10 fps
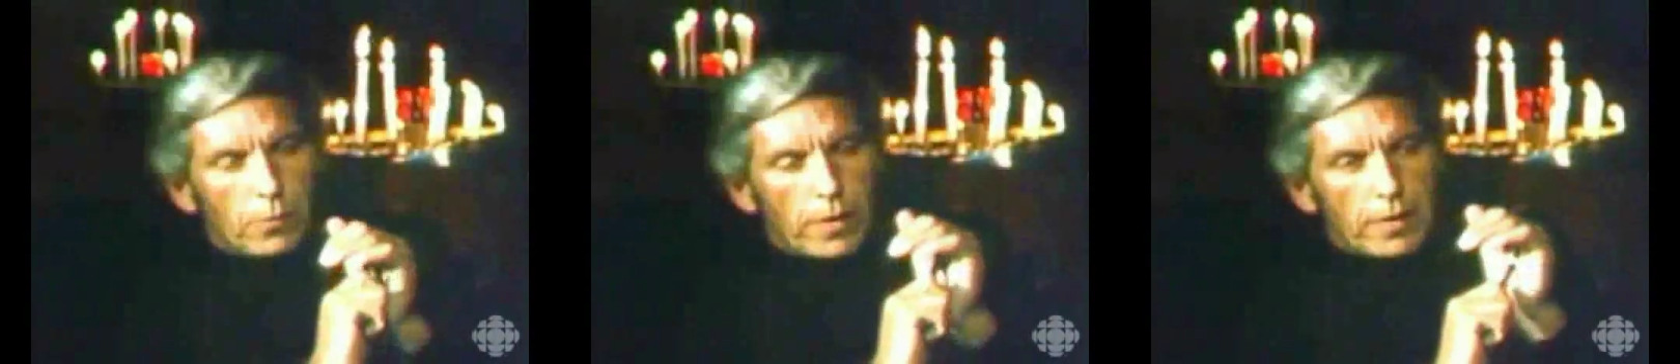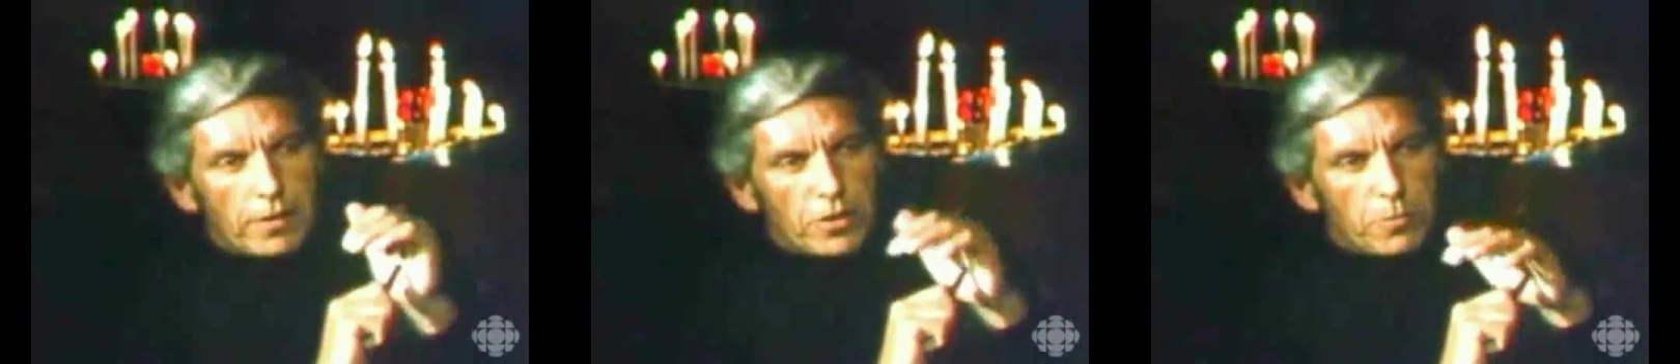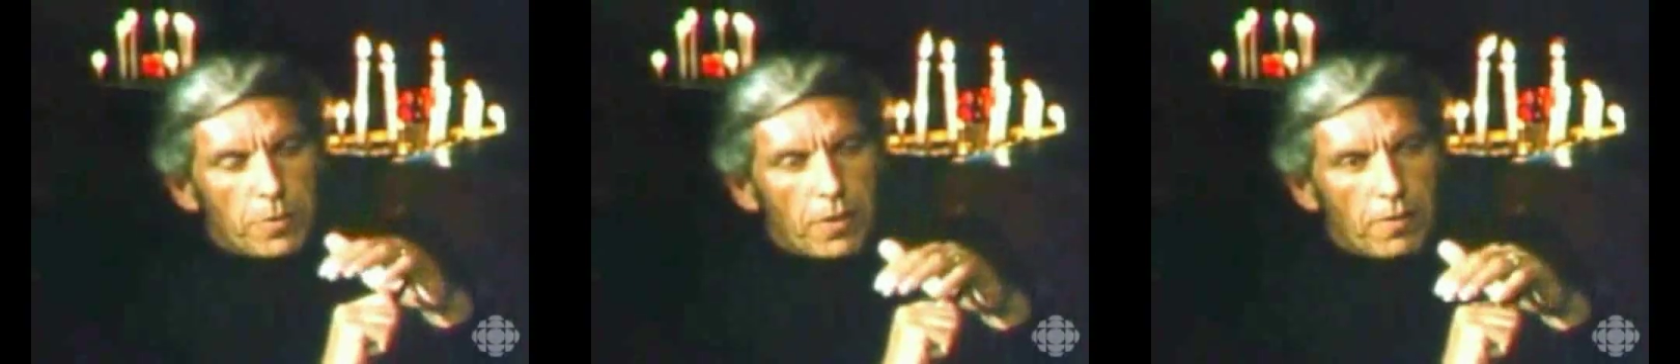in a way,
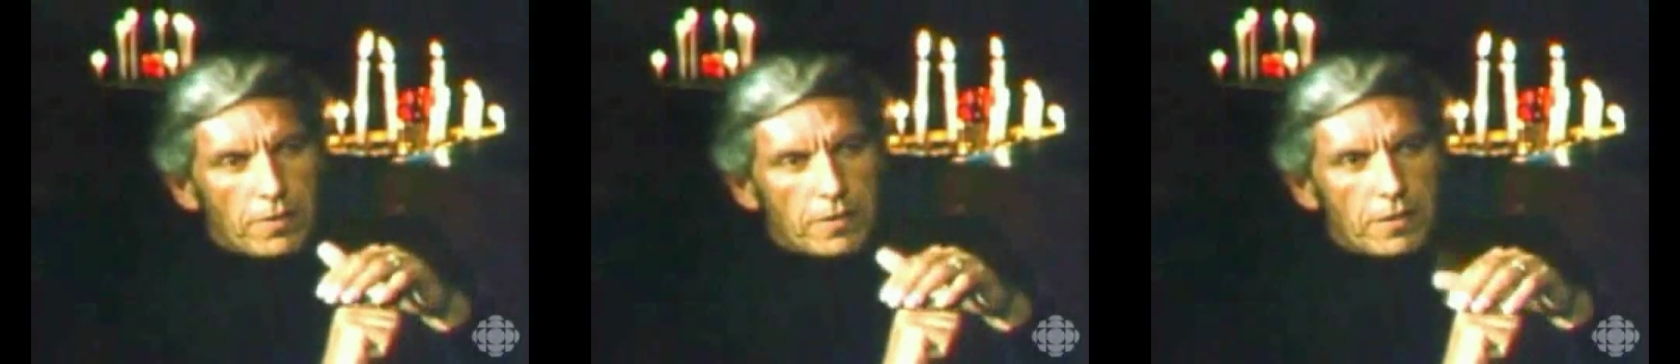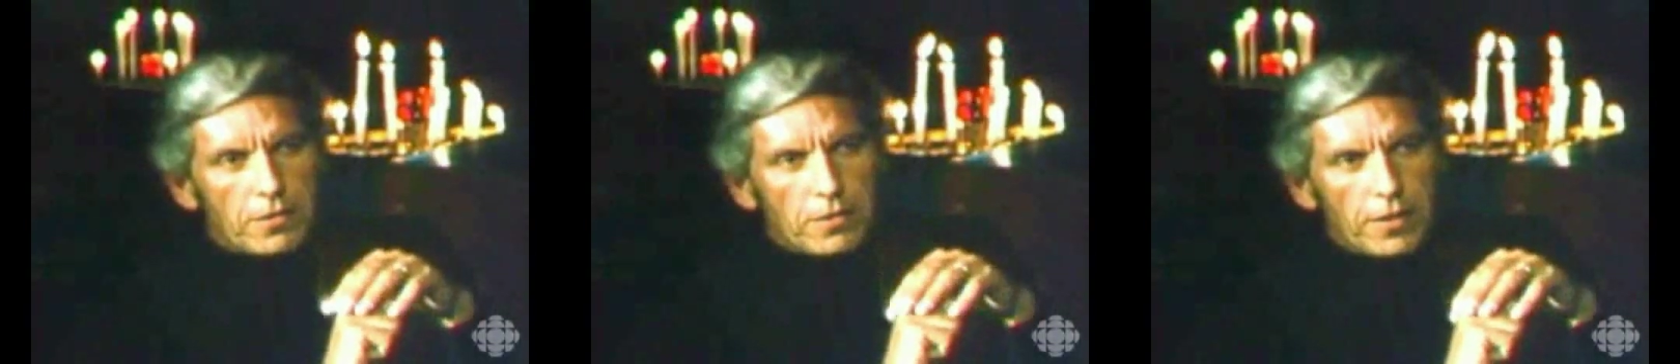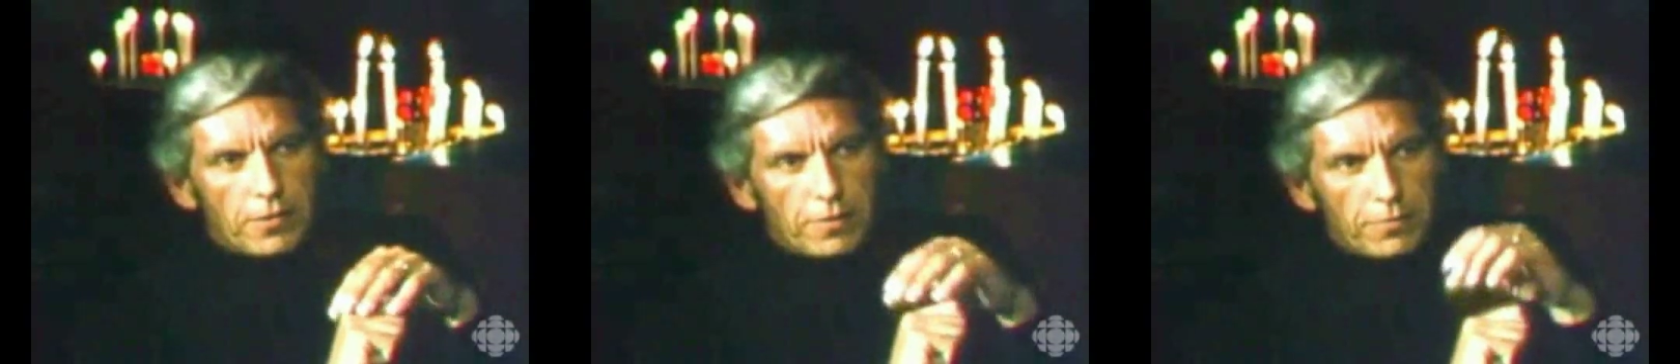despair is at the
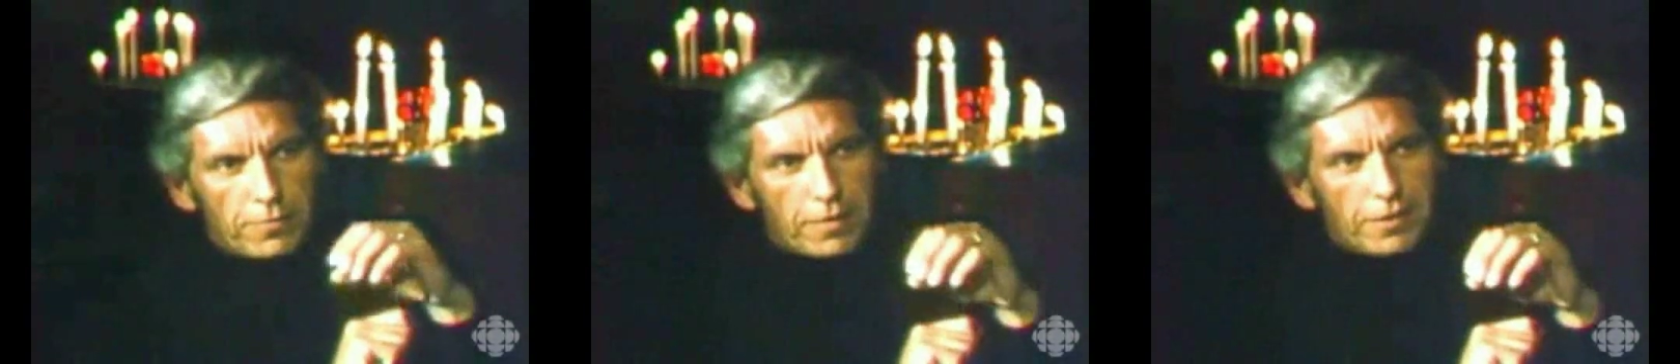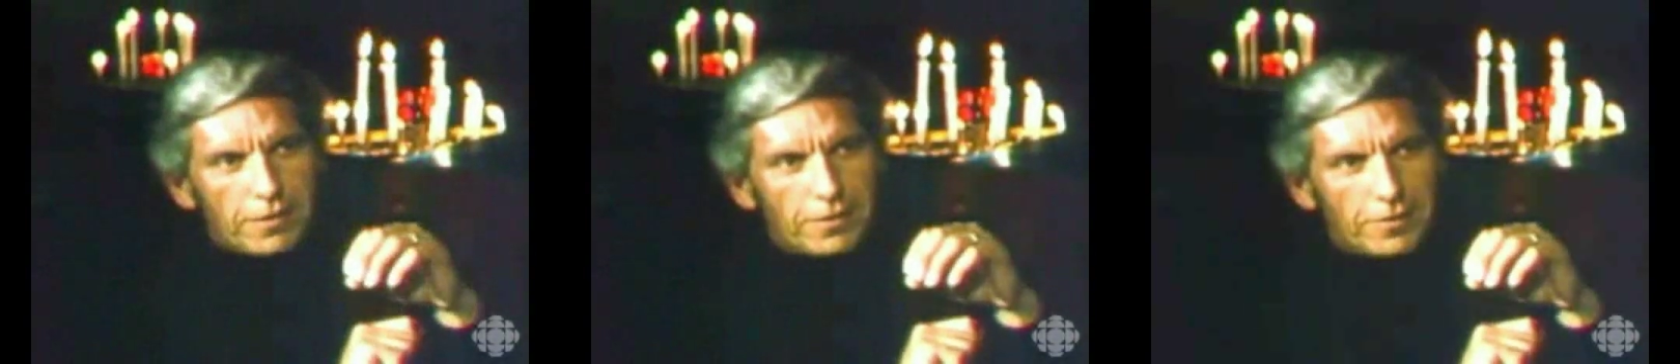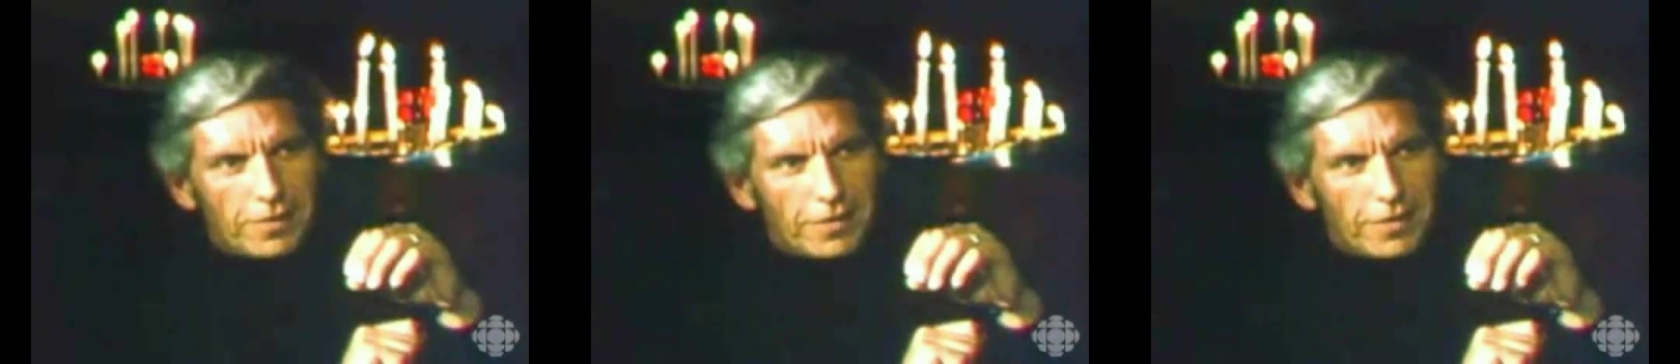center of
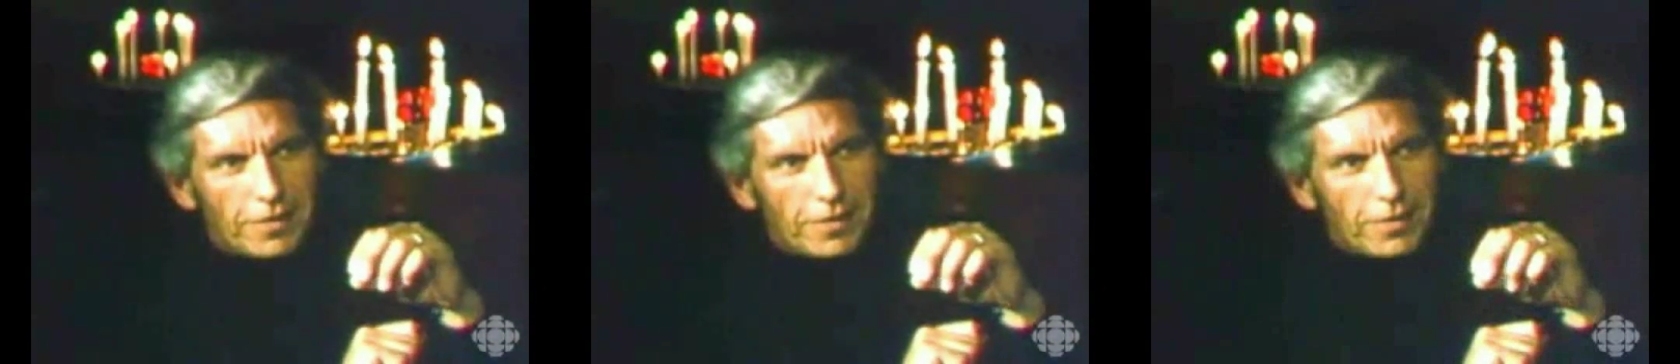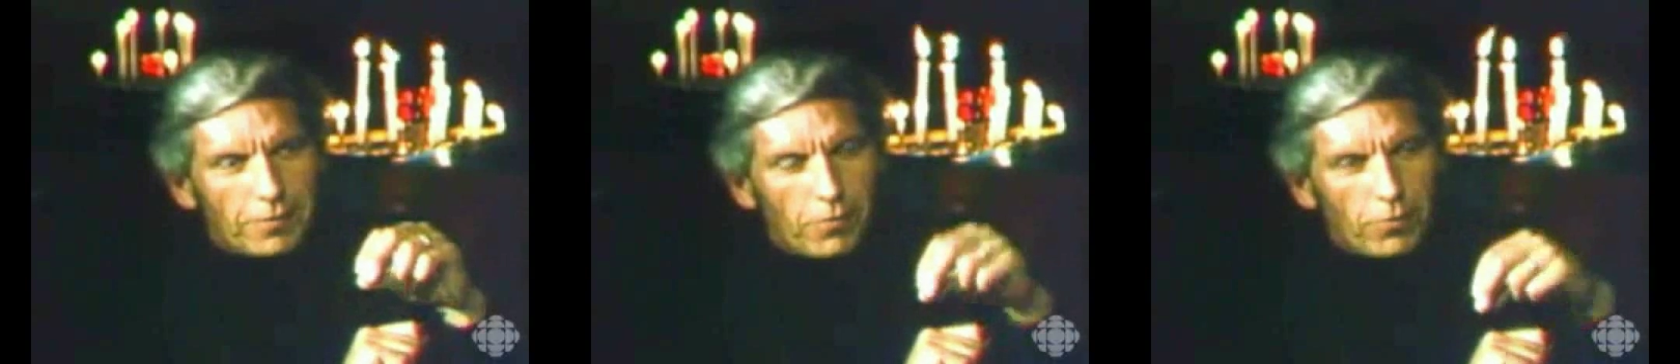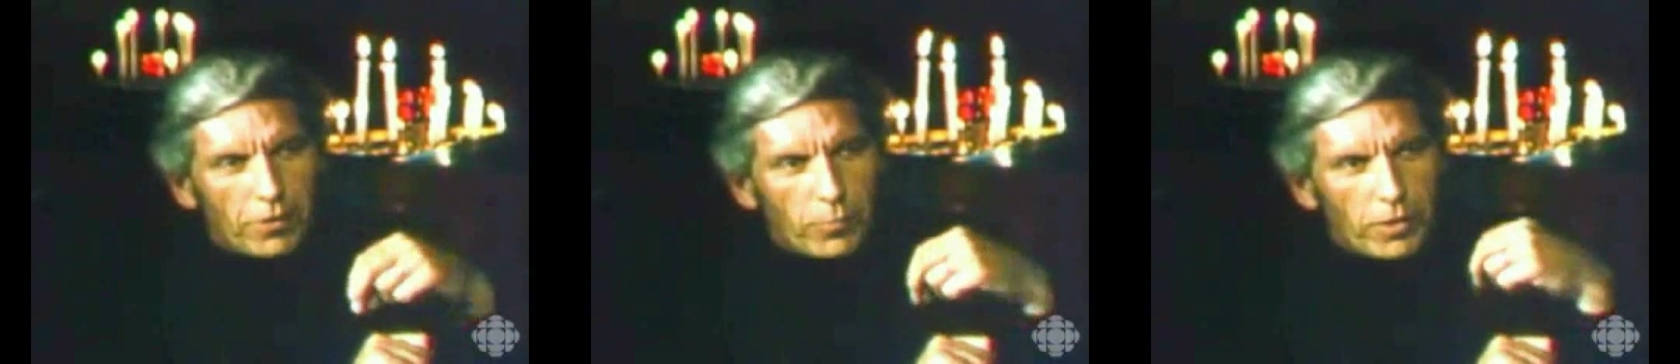things,
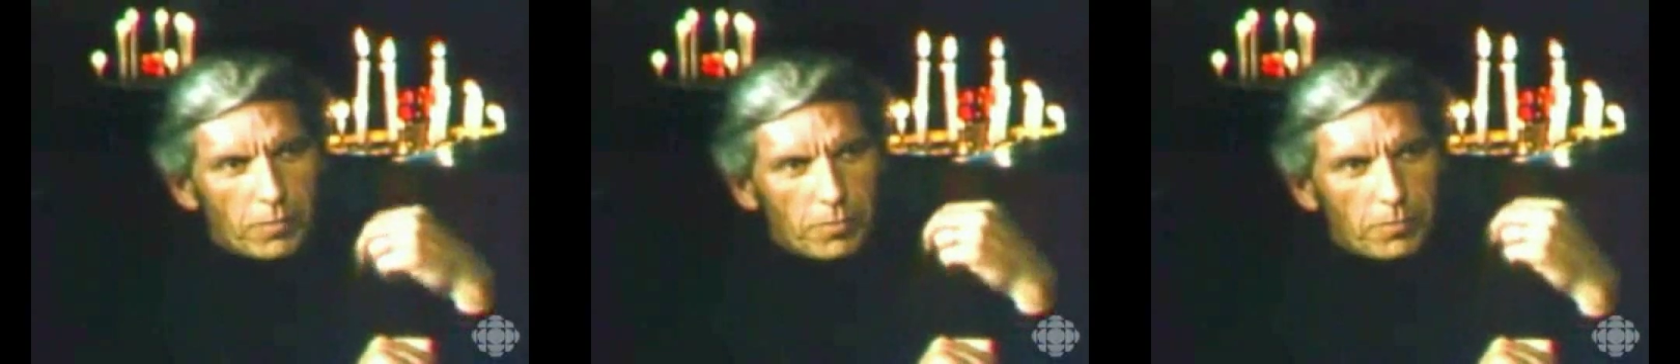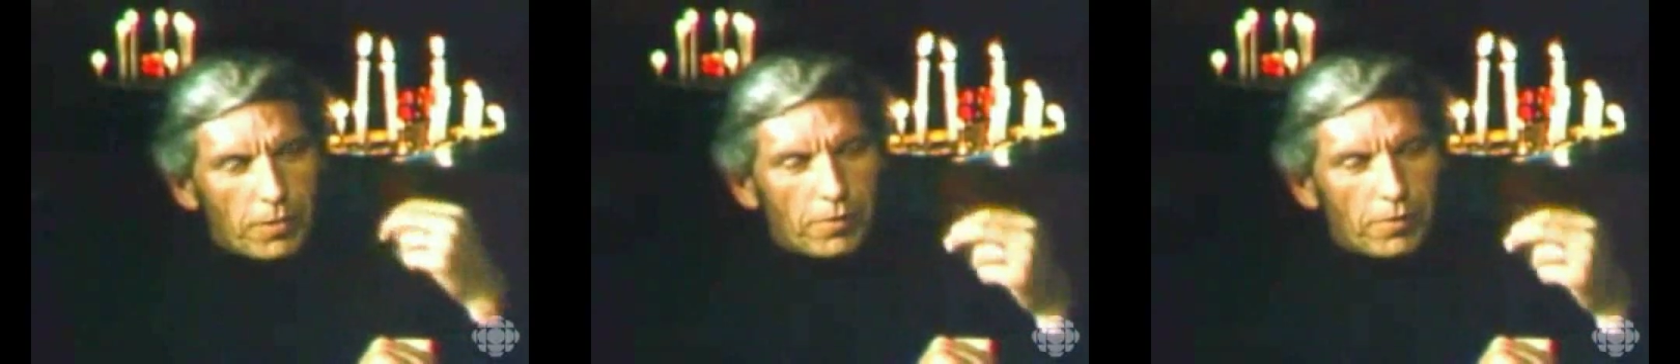if only we are